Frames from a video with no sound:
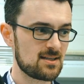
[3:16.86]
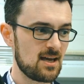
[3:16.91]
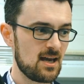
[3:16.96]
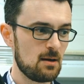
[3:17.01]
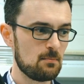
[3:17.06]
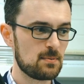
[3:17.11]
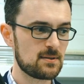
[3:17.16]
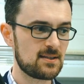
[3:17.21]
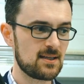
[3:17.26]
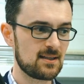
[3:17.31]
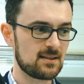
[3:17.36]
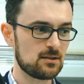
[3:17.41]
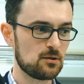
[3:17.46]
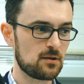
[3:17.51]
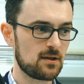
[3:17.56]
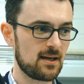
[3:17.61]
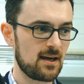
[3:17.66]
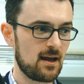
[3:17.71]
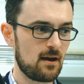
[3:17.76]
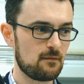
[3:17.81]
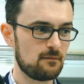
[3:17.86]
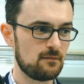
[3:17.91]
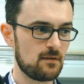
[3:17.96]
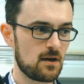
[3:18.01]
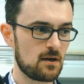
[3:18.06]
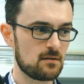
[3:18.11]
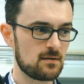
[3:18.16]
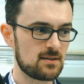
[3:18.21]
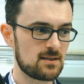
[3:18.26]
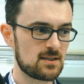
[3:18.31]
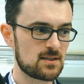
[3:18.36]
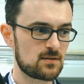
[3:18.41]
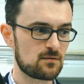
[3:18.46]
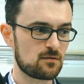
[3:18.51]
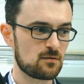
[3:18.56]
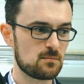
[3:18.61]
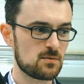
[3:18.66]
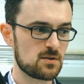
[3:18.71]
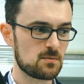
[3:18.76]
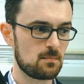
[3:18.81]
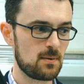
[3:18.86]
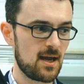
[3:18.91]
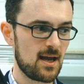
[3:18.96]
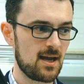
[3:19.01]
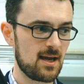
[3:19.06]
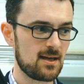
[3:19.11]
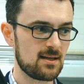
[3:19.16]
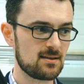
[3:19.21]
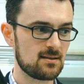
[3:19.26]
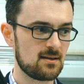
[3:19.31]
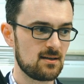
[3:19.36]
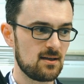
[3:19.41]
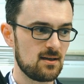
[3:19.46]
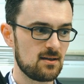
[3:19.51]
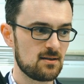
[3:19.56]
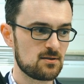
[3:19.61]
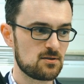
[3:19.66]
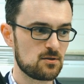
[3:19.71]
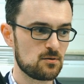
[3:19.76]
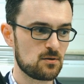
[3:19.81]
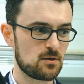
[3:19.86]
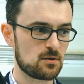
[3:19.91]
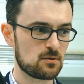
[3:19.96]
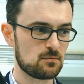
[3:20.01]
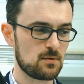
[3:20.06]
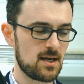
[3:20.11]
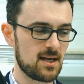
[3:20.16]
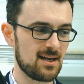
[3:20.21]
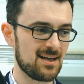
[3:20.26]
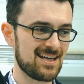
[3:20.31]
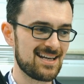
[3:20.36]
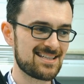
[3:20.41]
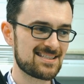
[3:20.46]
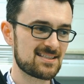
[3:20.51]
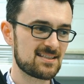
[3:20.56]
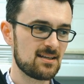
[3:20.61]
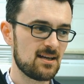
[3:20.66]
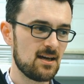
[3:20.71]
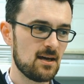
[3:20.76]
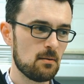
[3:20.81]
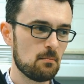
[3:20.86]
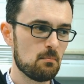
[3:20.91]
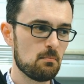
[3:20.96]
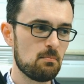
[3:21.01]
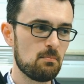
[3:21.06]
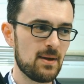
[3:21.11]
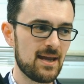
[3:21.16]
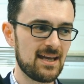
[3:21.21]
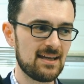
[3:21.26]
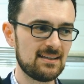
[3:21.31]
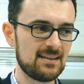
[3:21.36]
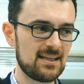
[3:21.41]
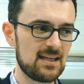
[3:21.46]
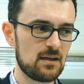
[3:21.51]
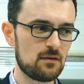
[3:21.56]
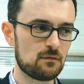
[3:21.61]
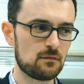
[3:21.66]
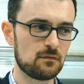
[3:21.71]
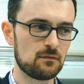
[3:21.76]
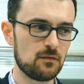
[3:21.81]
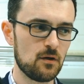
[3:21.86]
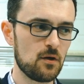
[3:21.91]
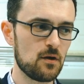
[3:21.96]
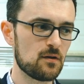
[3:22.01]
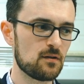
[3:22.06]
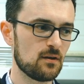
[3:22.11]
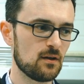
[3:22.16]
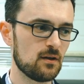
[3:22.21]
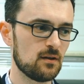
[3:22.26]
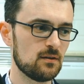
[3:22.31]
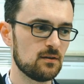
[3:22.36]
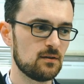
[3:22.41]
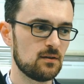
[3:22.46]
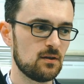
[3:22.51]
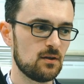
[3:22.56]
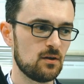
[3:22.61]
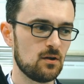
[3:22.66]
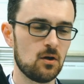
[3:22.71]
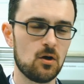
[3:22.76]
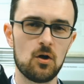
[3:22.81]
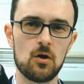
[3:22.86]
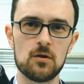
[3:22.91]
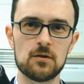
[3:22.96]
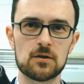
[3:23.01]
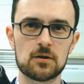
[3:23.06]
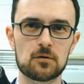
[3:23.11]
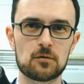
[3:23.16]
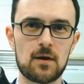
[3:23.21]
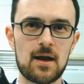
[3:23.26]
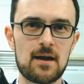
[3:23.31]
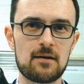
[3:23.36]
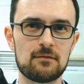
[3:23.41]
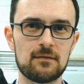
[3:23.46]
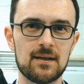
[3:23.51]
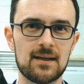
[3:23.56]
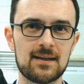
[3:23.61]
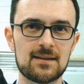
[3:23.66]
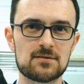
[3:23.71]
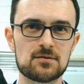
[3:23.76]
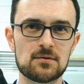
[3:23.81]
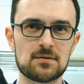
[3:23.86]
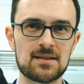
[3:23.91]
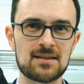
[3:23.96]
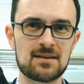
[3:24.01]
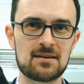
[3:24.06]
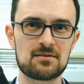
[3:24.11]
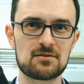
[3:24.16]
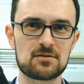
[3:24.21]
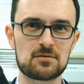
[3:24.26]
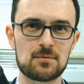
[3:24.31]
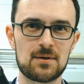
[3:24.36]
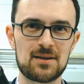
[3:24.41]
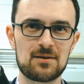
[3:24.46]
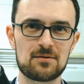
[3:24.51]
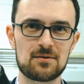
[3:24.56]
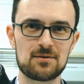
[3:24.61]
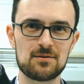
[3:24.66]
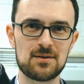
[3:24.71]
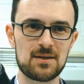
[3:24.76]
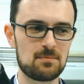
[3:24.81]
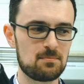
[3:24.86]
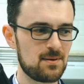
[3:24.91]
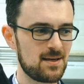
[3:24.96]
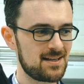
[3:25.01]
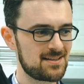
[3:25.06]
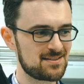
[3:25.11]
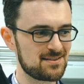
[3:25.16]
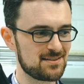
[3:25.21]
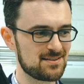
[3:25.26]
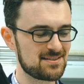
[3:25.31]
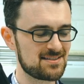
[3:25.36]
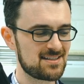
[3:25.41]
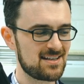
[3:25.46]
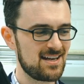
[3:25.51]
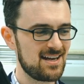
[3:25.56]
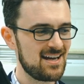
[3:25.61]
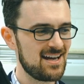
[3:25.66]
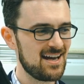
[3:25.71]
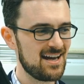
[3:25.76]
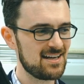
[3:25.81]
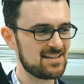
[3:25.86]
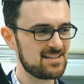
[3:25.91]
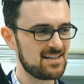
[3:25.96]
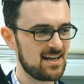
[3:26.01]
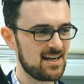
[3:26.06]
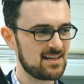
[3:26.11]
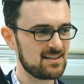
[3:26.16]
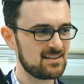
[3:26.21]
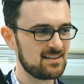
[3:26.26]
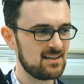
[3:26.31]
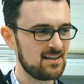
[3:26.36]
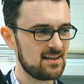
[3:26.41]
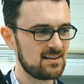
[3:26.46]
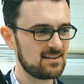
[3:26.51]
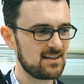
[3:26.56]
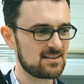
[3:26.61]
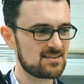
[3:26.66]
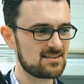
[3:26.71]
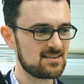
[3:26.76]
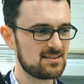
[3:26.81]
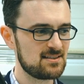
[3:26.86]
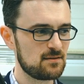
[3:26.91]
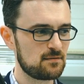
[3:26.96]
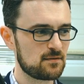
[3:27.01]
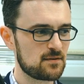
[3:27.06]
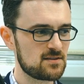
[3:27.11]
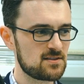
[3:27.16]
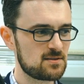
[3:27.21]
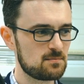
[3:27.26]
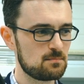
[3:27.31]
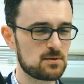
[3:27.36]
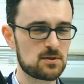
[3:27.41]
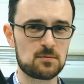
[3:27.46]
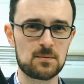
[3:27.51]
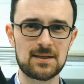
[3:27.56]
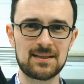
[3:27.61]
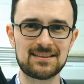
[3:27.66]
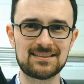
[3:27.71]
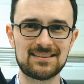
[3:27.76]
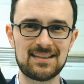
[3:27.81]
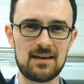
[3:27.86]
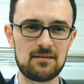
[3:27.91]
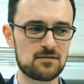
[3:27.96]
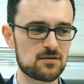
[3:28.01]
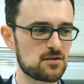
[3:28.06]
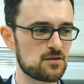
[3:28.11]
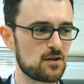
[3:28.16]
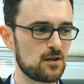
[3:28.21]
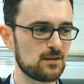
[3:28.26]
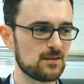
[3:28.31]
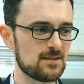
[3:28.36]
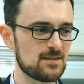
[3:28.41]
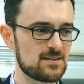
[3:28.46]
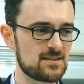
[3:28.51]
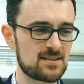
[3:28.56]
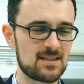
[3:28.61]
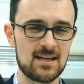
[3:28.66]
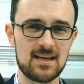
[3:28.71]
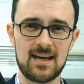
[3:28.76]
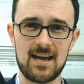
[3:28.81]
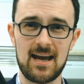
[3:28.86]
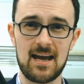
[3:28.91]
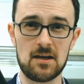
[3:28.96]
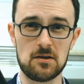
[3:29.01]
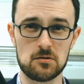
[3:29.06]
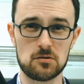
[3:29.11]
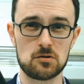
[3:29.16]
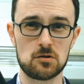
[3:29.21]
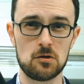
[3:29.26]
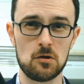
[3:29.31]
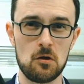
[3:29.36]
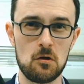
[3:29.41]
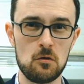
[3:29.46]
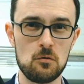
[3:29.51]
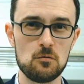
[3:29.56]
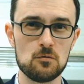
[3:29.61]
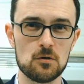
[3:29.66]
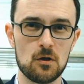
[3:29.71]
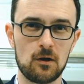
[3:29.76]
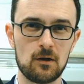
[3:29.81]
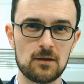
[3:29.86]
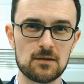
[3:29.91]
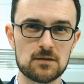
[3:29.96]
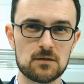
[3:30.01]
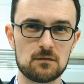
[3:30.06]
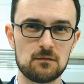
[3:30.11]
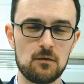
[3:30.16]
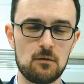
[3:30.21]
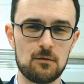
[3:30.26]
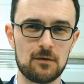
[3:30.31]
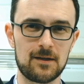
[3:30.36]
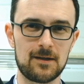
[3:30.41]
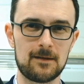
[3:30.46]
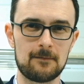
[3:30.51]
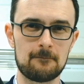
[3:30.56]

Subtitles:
But then look at how far it is from Japan to Korea. It's barely further on the graphic. It's only another 20 or 30 pixels. And yet that's the difference between $11 and $2.40.